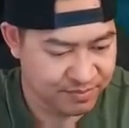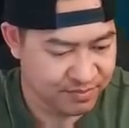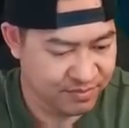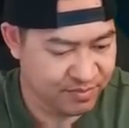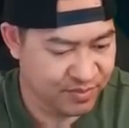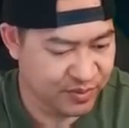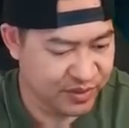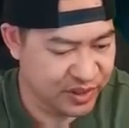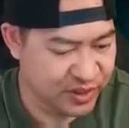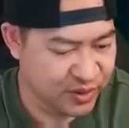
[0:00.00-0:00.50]

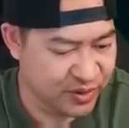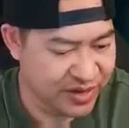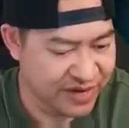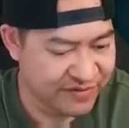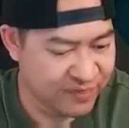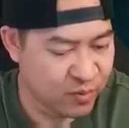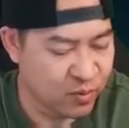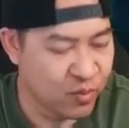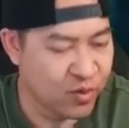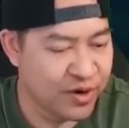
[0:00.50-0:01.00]
But we do have
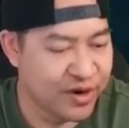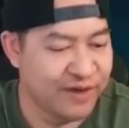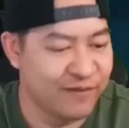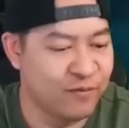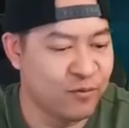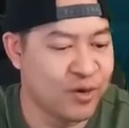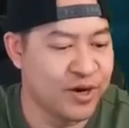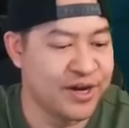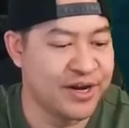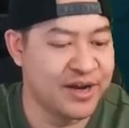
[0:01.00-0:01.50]
a one of
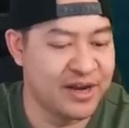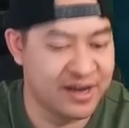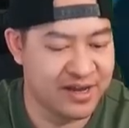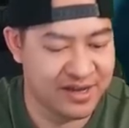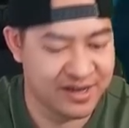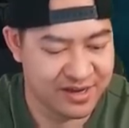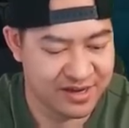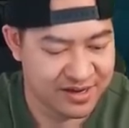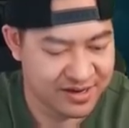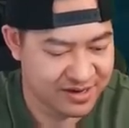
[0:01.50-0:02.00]
one,
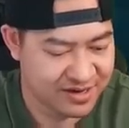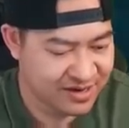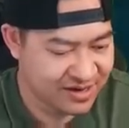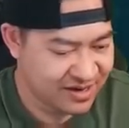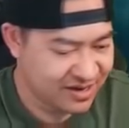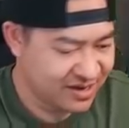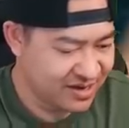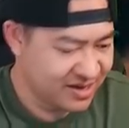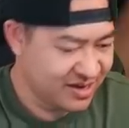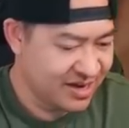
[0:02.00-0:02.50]

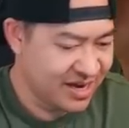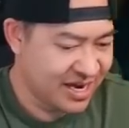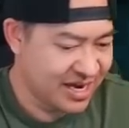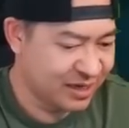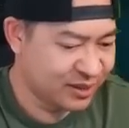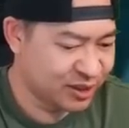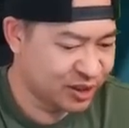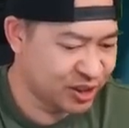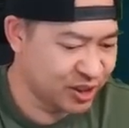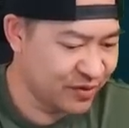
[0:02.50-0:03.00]
and
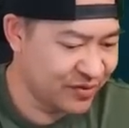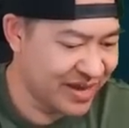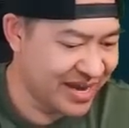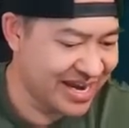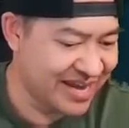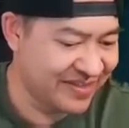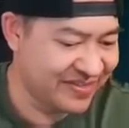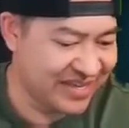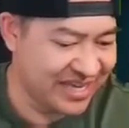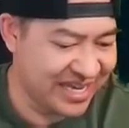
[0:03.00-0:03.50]
I'll show that
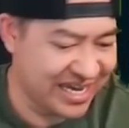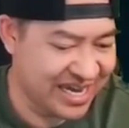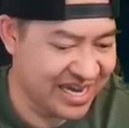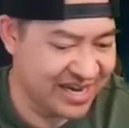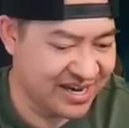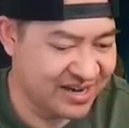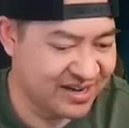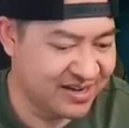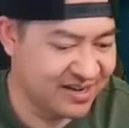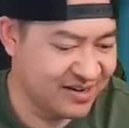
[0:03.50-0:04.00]
at the
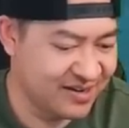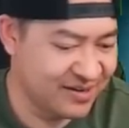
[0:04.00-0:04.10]
end.